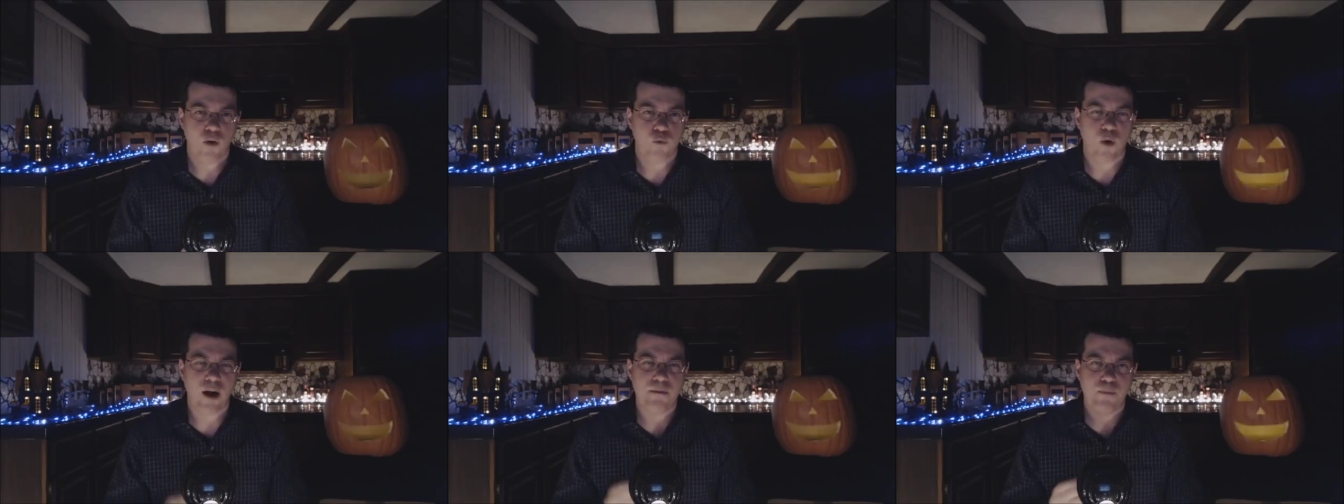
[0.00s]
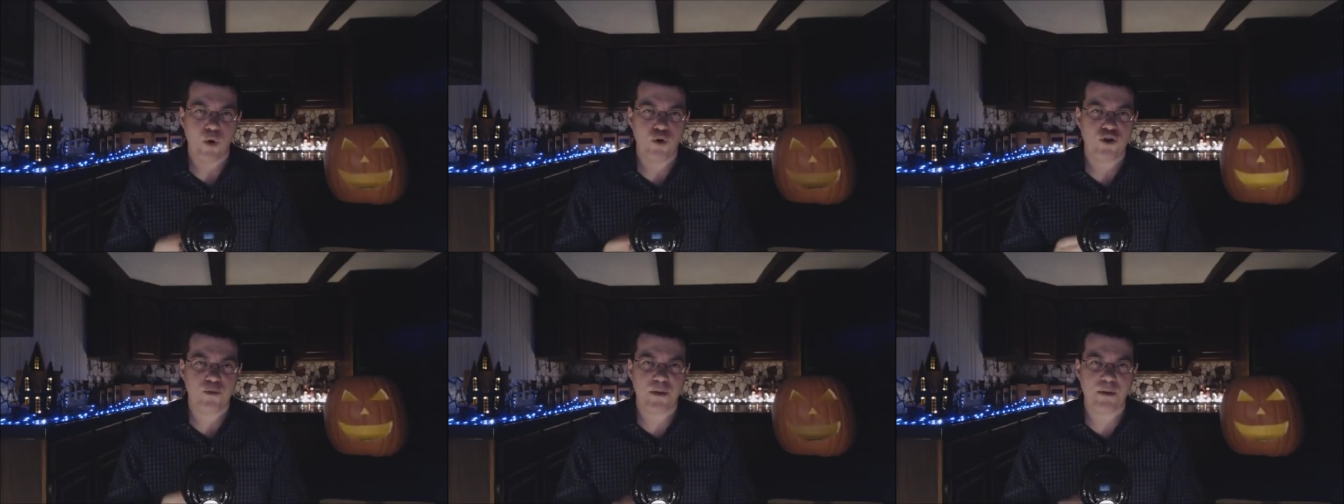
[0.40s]
of why
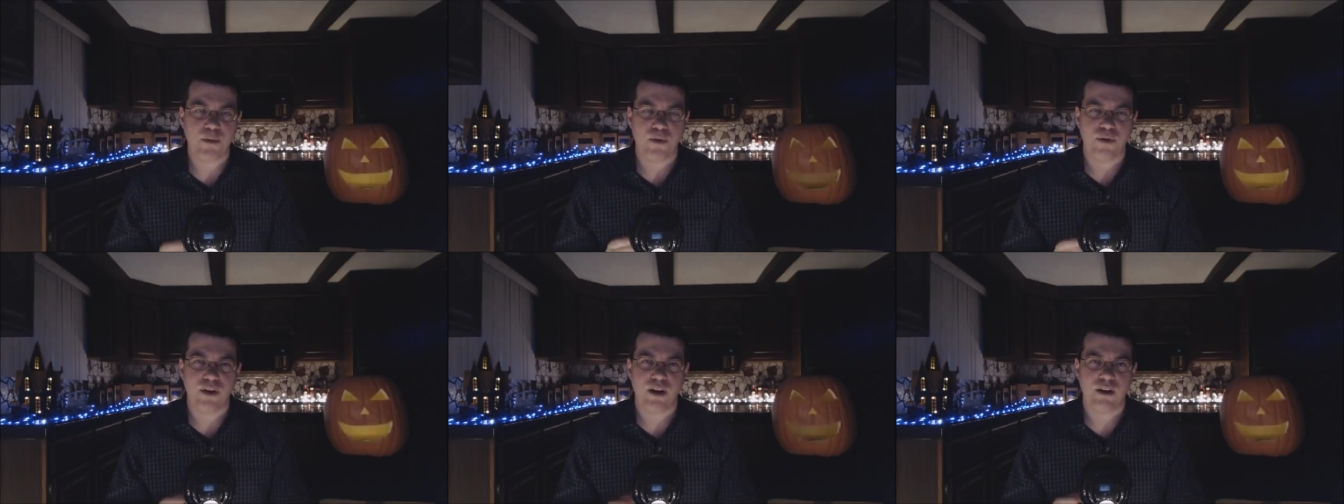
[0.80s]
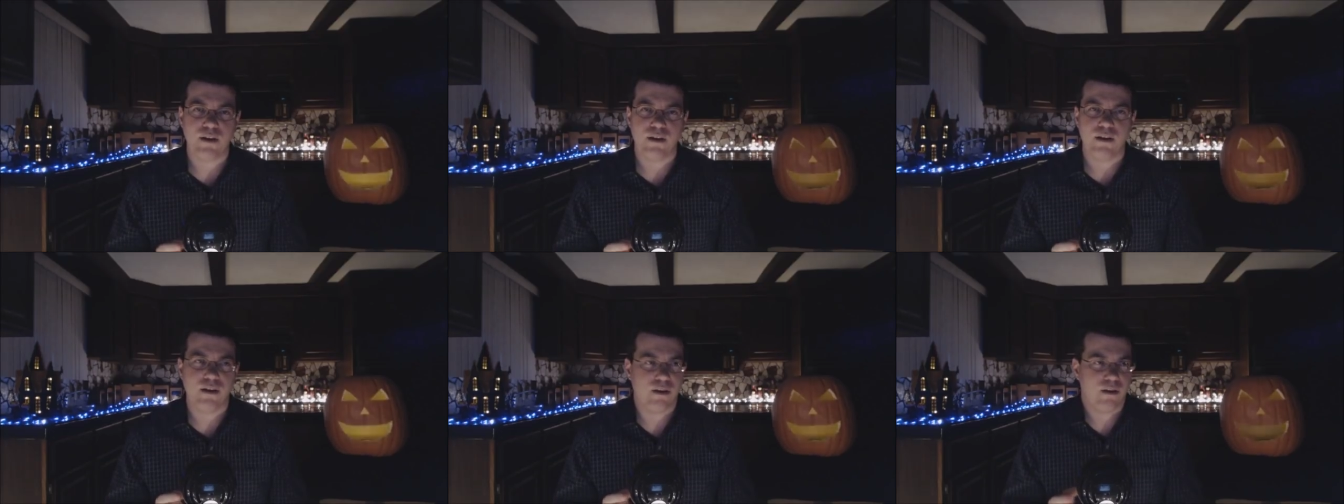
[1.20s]
most people
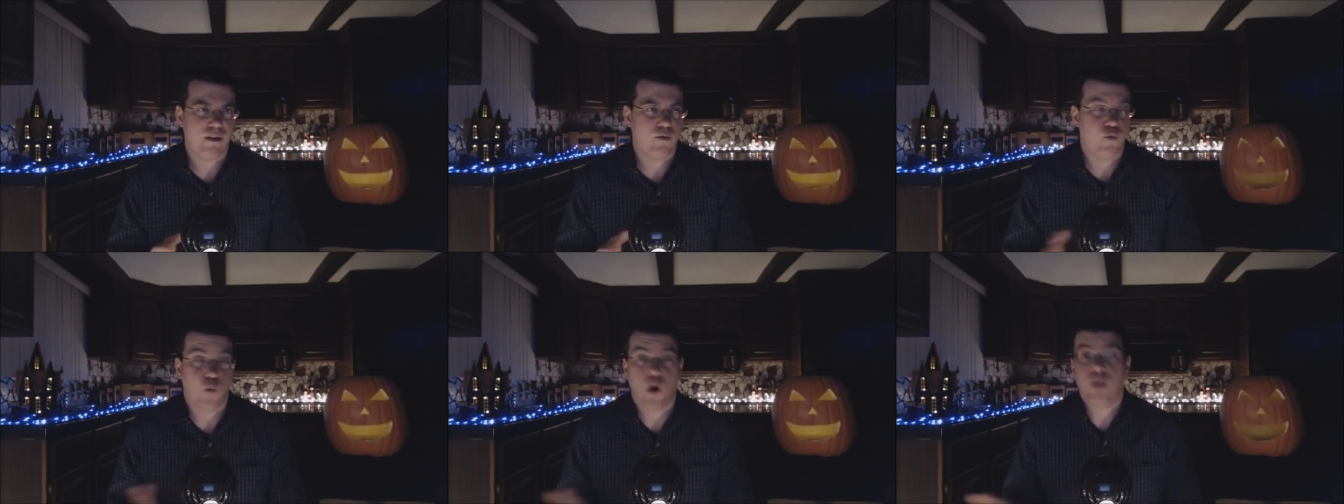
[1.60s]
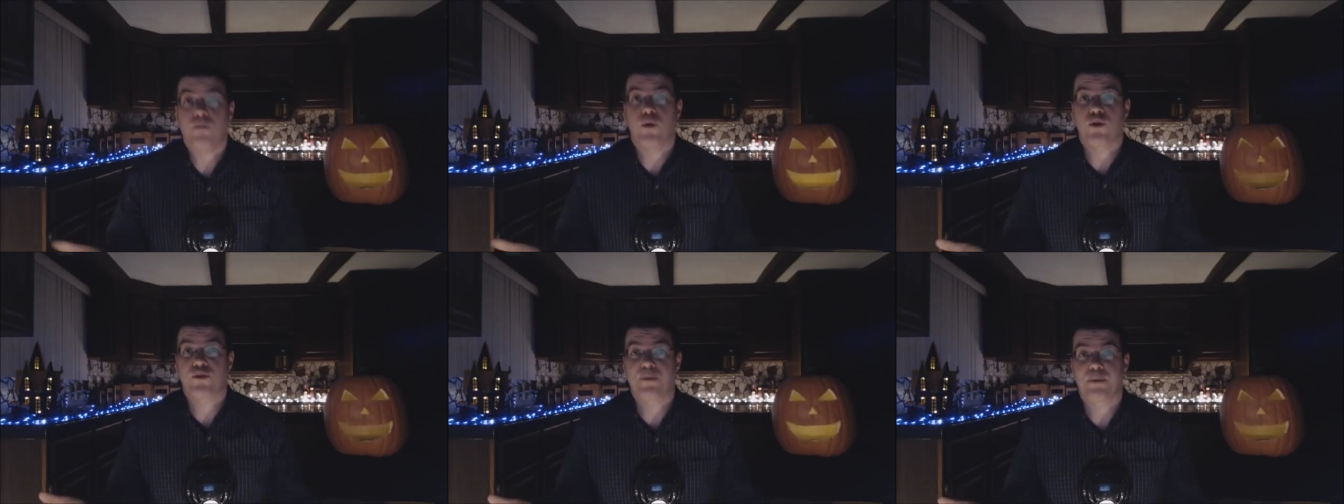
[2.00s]
think of
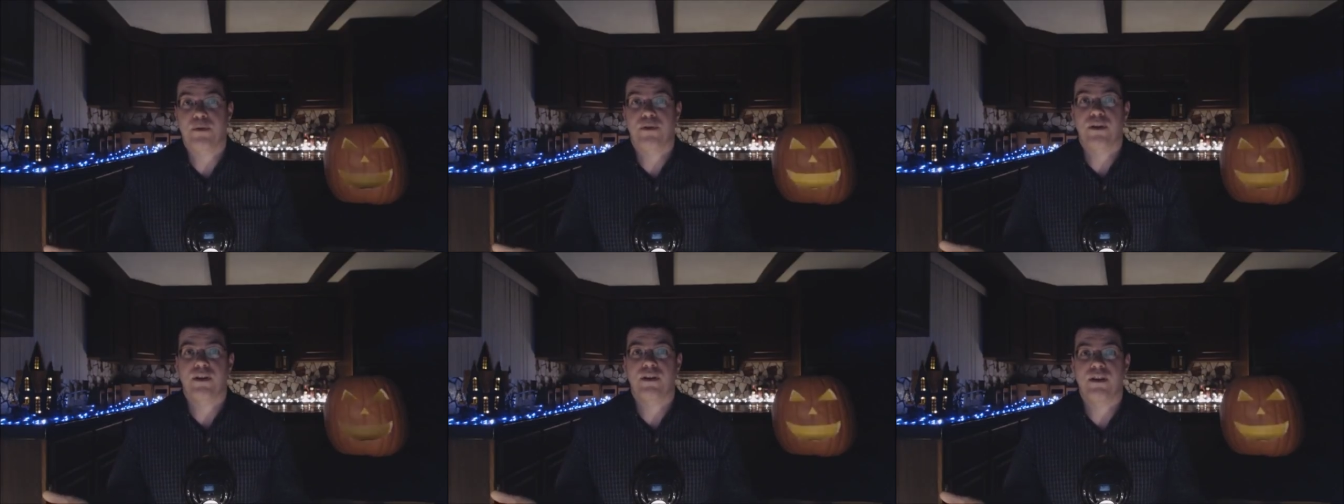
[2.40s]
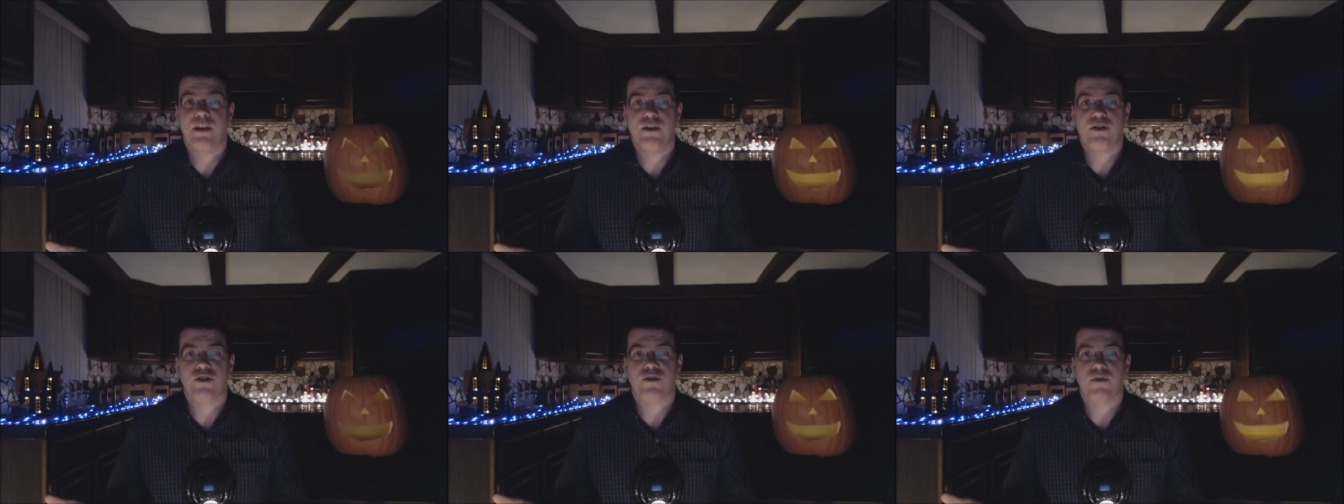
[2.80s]
what most people think of
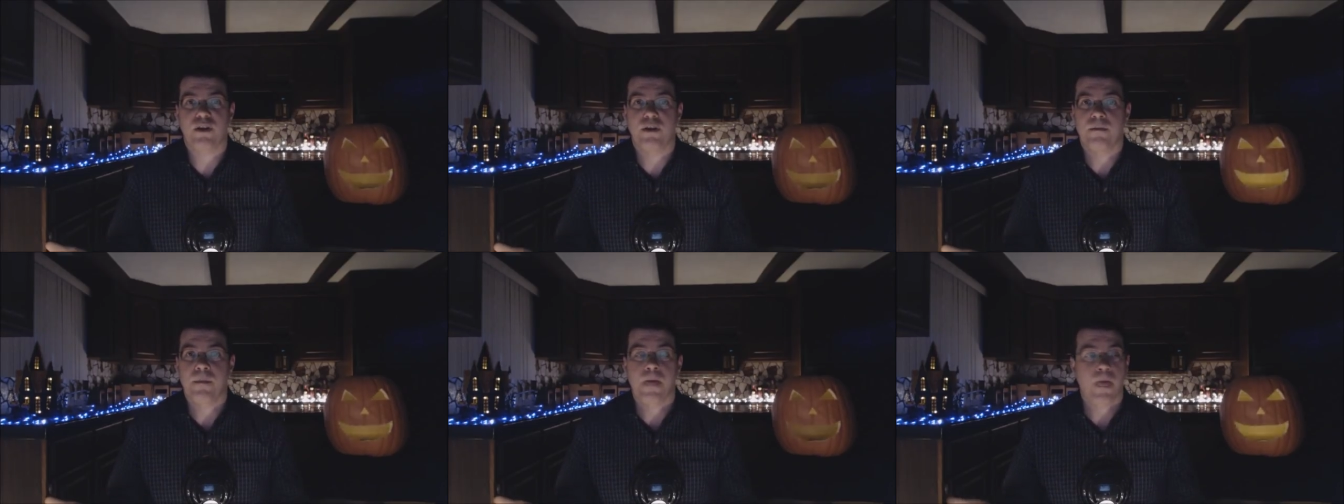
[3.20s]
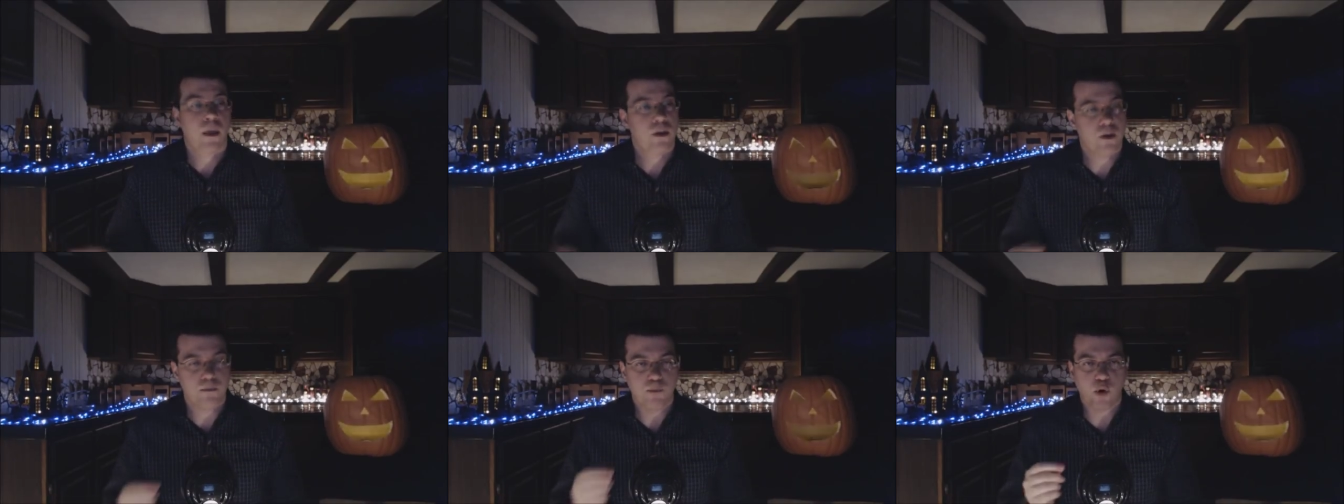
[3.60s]
the industry.
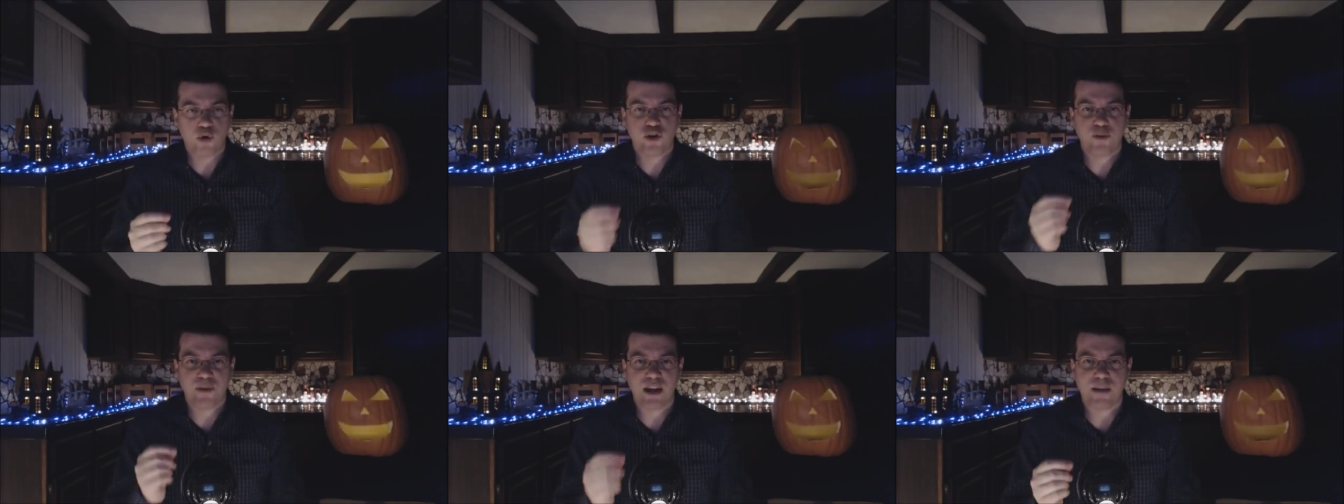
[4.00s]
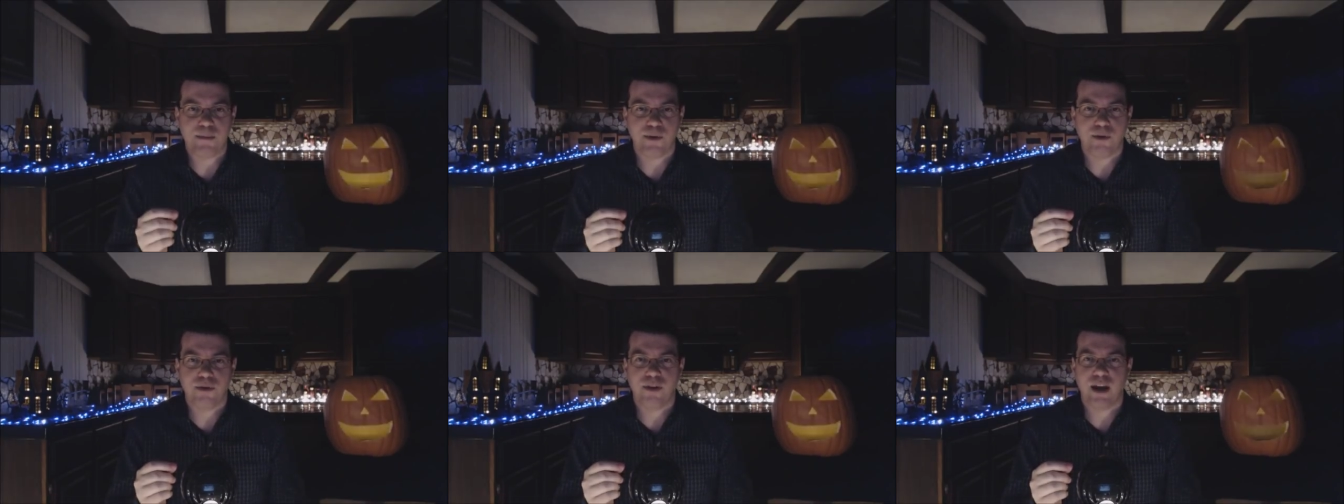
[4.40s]
You know, most
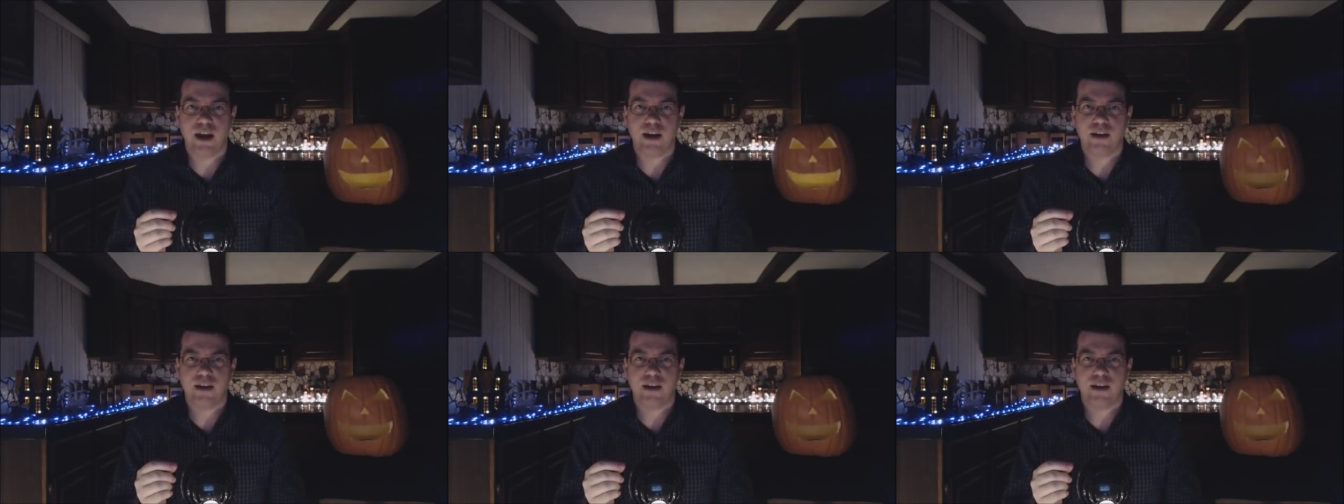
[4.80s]
people